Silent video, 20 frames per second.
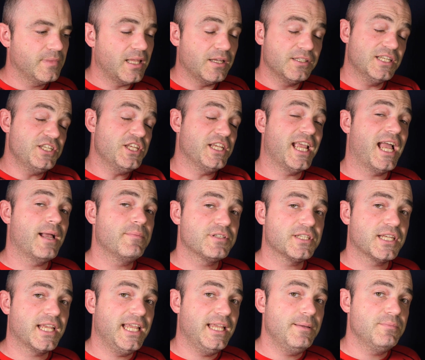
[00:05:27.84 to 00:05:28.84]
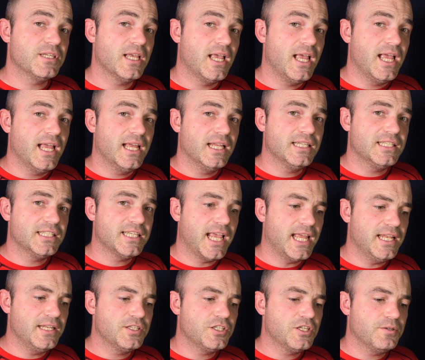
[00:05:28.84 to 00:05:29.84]
Now Digicam schemes
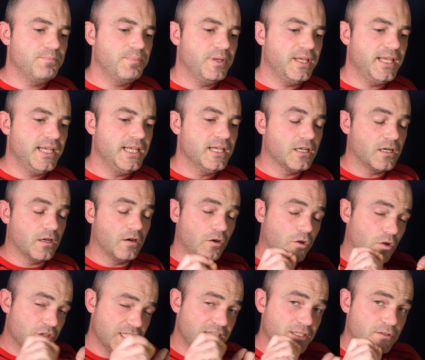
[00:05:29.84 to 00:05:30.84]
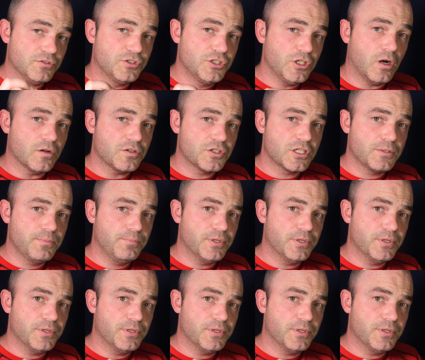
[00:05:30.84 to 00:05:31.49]
tend to be kind of lots of little dots,